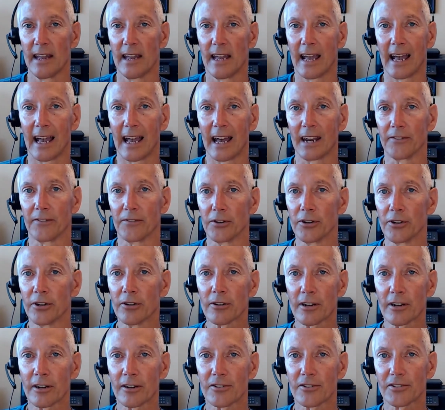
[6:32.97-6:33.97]
And if you
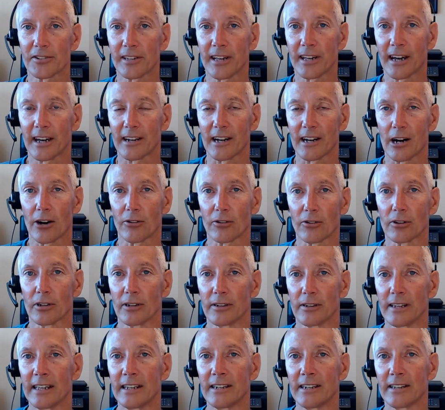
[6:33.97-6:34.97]
don't understand how
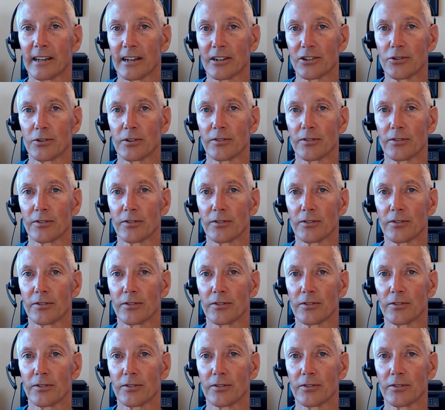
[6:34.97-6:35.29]
an indexed